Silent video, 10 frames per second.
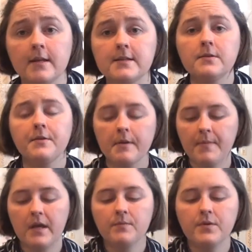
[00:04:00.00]
let's hook up
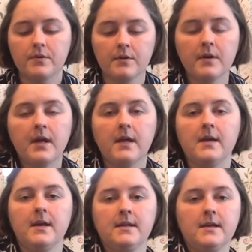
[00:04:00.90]
my computer
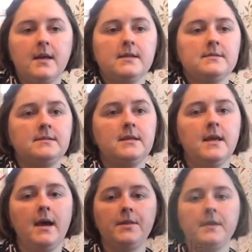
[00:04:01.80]
and see
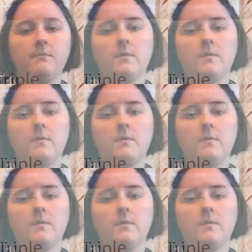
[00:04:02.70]
how they